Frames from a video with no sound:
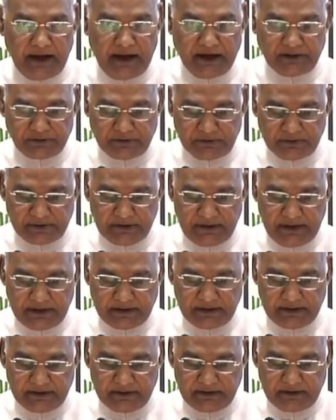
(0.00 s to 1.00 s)

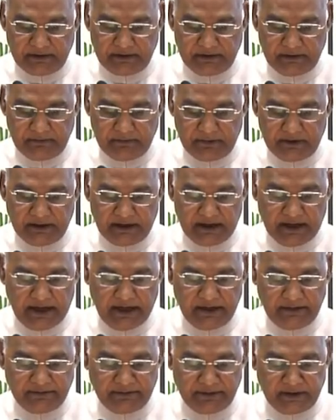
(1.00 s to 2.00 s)
associated with the
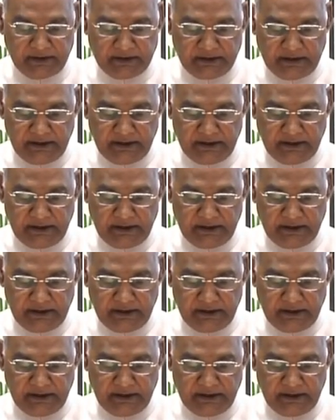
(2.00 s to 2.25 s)
life and